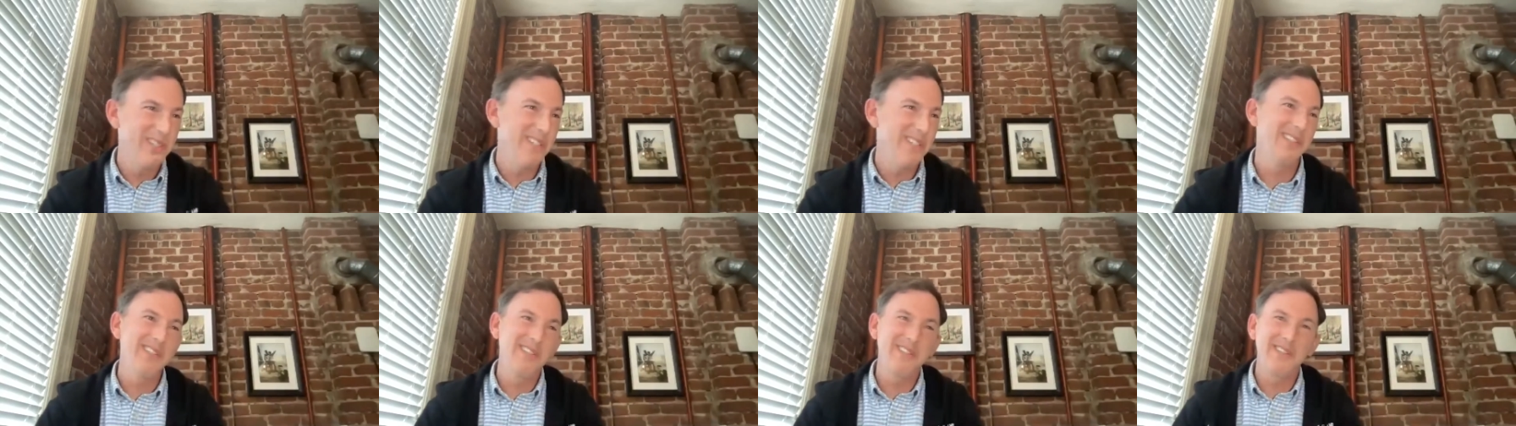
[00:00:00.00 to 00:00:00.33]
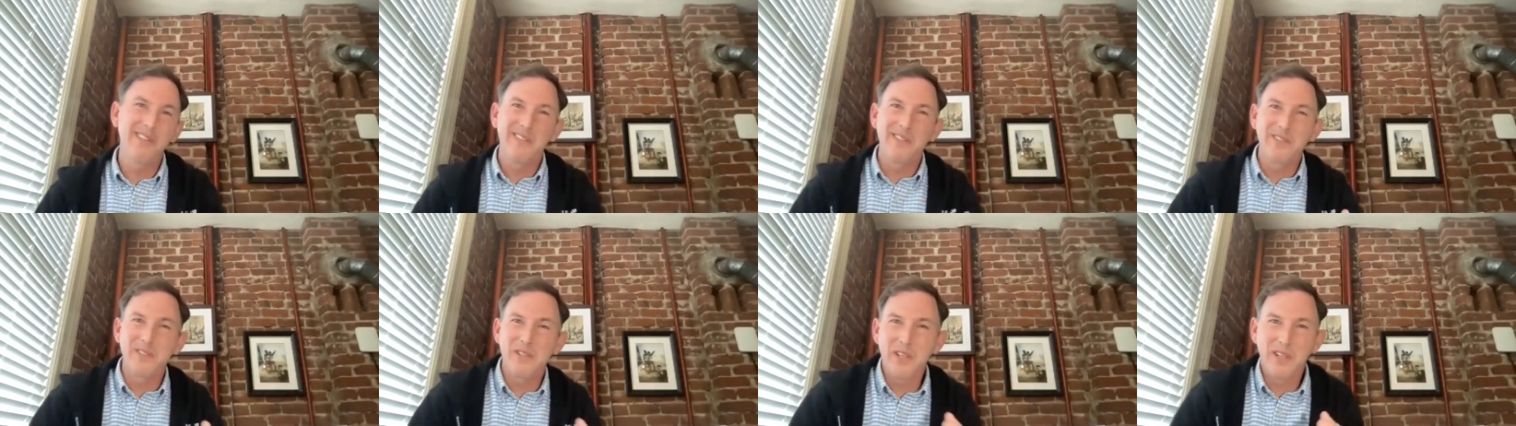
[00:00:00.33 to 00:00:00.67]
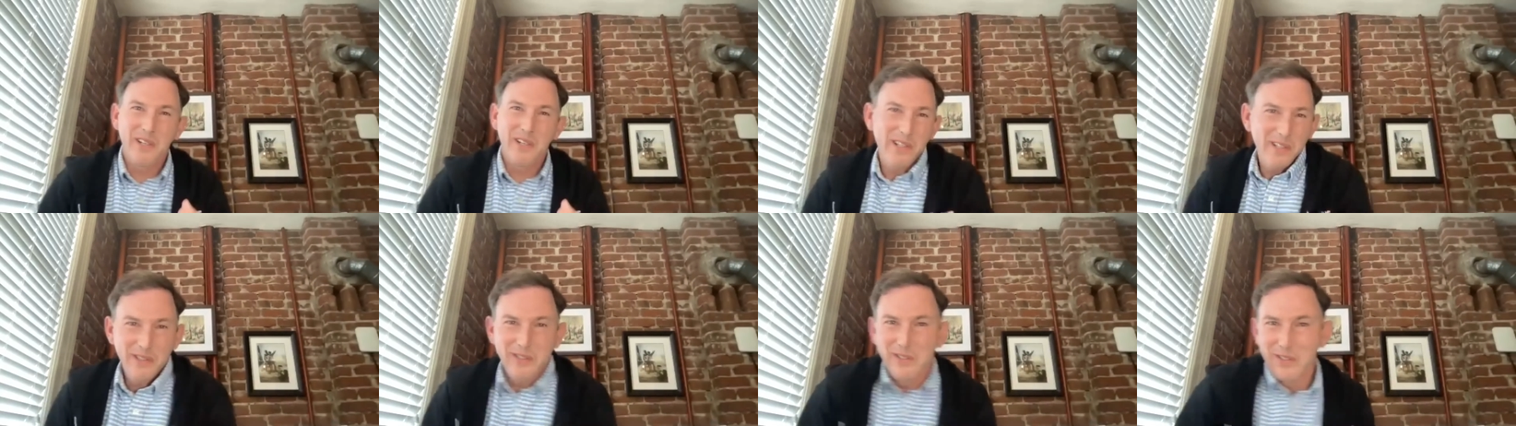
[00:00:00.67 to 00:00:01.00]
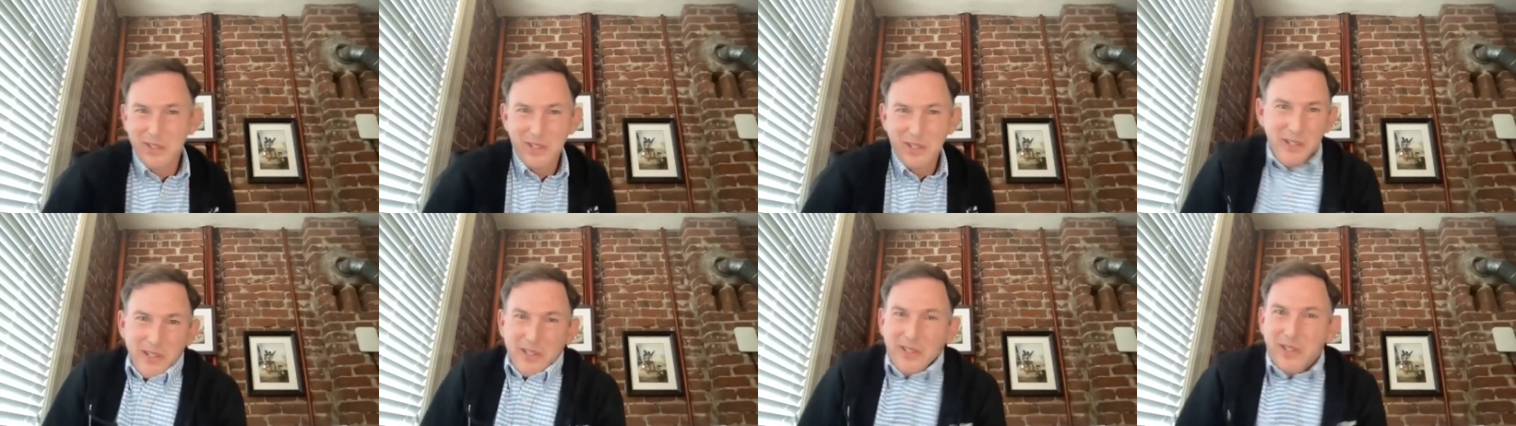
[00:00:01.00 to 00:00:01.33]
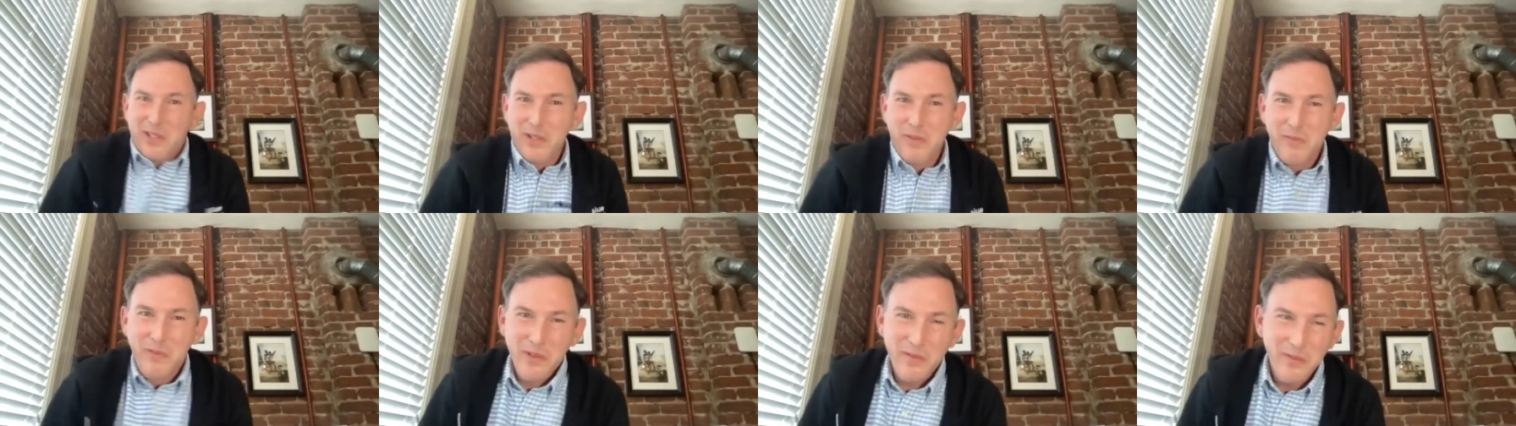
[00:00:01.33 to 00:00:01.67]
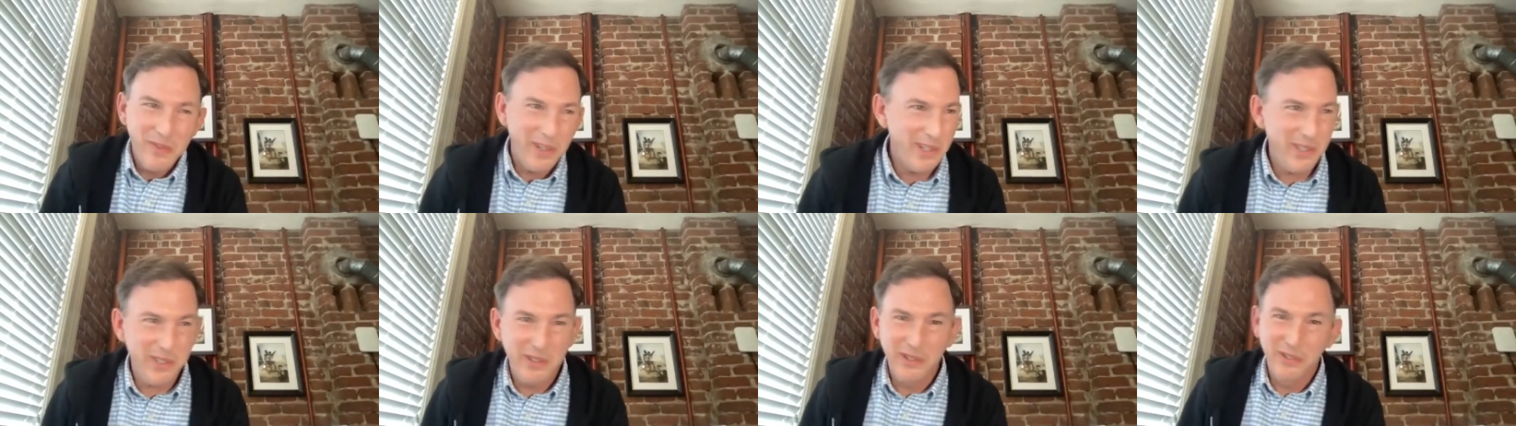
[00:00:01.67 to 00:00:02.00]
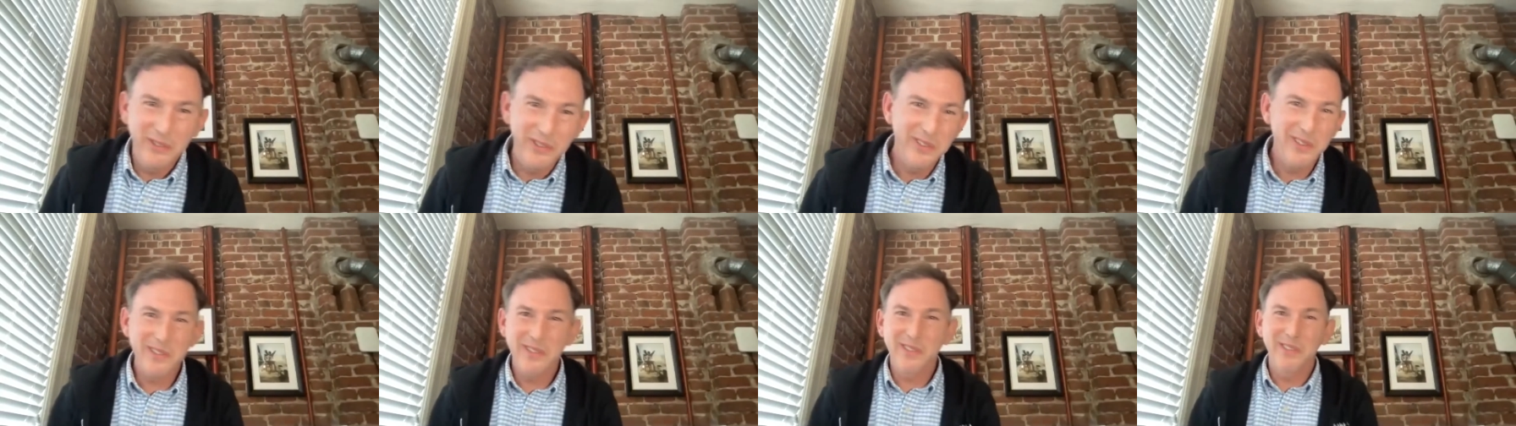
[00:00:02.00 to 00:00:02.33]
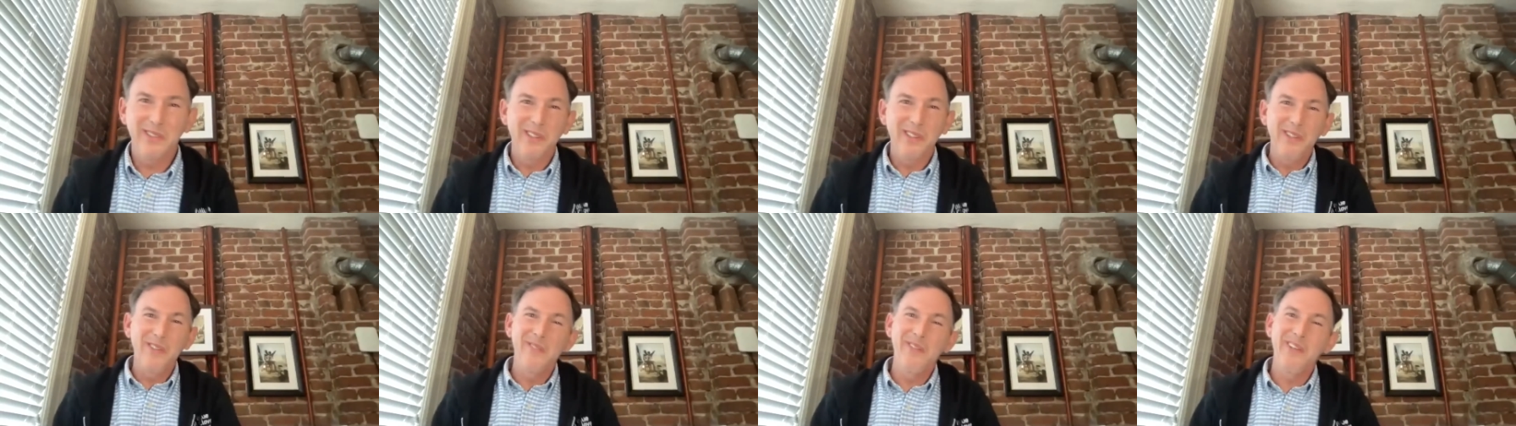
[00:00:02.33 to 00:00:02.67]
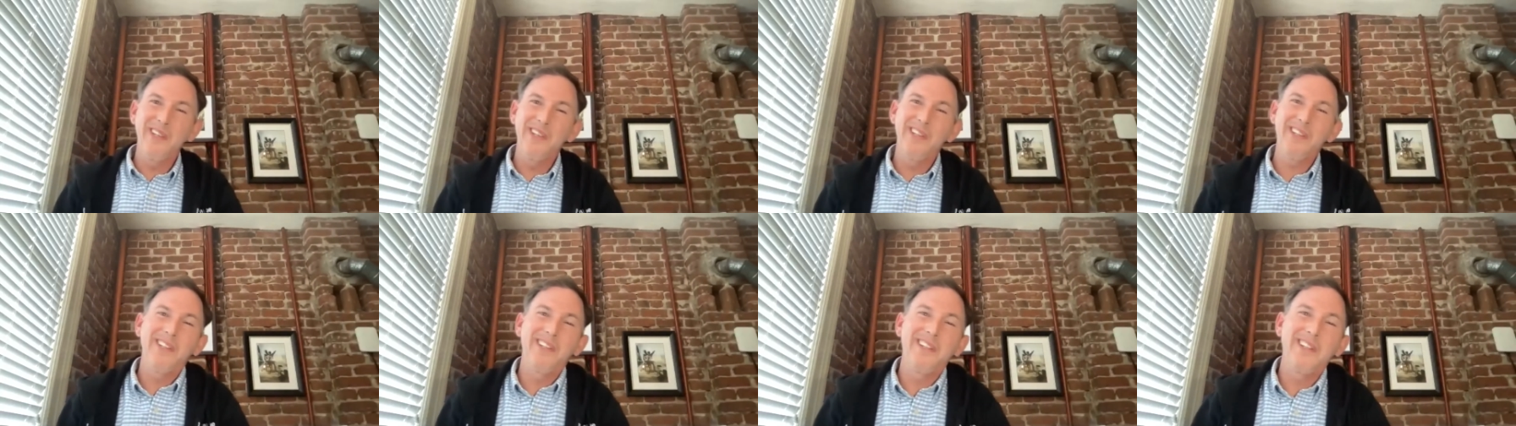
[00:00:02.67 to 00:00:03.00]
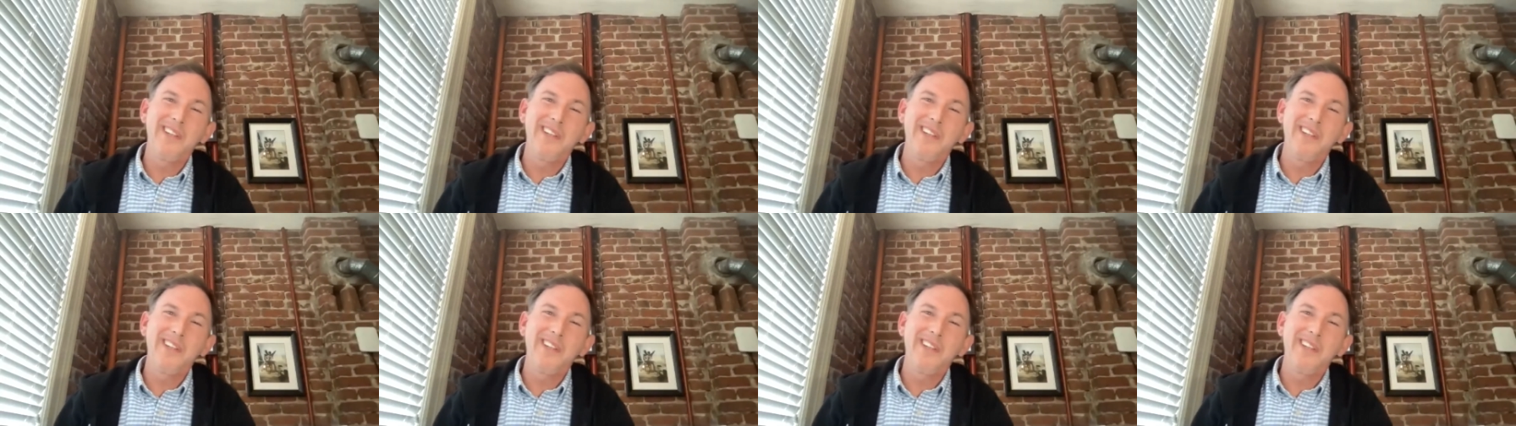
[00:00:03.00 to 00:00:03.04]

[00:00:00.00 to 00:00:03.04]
And then I shimmy my shoulders a little bit.